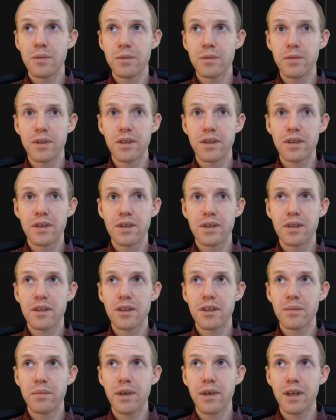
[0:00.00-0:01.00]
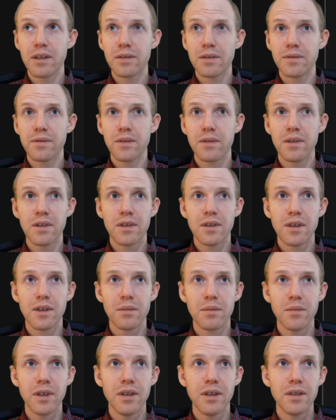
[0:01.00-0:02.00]
We can just click back and forth on them
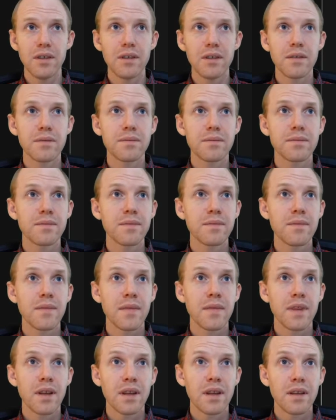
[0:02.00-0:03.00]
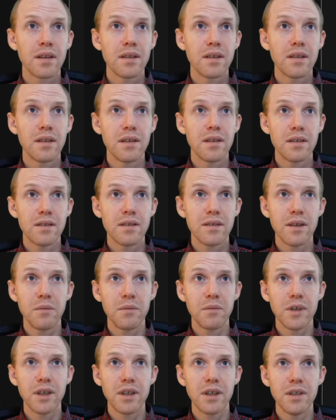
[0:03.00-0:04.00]
here, and the same
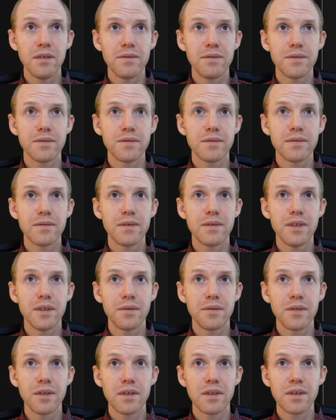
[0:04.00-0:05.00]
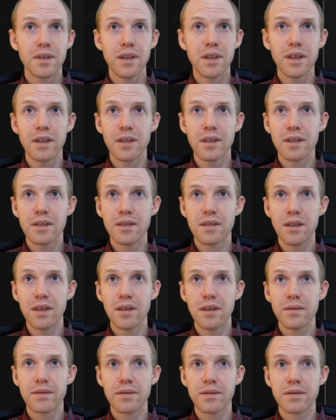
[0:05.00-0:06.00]
kind of different scaling
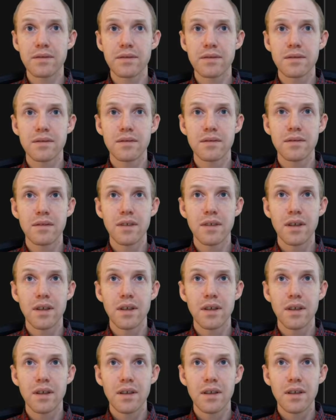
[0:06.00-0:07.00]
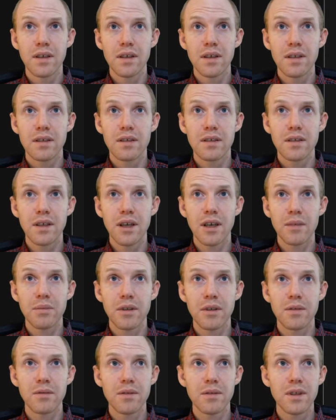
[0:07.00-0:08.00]
stuff. Stop
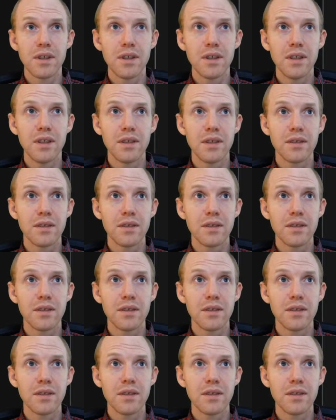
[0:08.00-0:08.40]
and run.